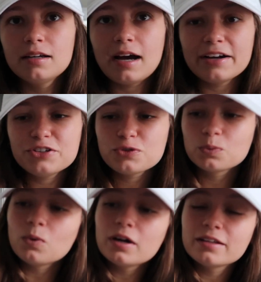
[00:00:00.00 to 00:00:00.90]
I
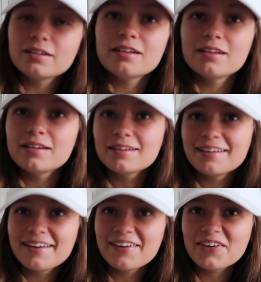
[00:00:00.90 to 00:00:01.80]
just won
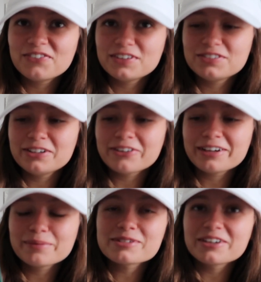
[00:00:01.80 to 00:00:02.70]
a $50
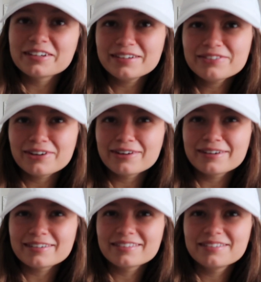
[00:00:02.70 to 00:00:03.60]
Amazon gift
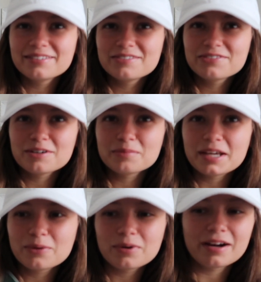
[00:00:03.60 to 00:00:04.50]
card from
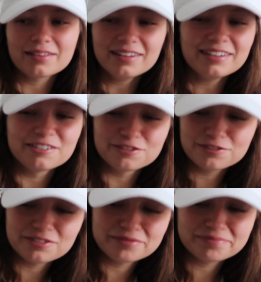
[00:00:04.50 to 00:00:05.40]
like where I live.
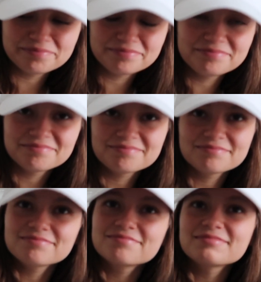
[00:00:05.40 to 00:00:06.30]

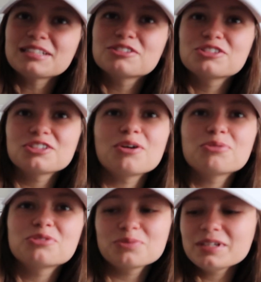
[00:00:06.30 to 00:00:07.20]
That's
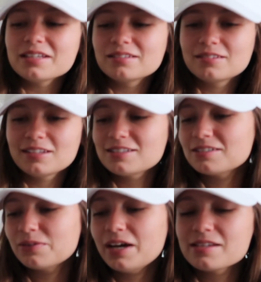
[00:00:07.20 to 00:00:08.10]
so sweet. That's
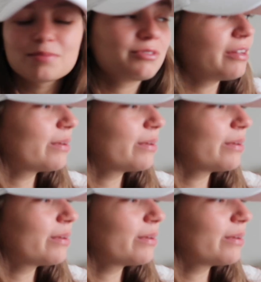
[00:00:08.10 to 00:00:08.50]
so nice, I'm so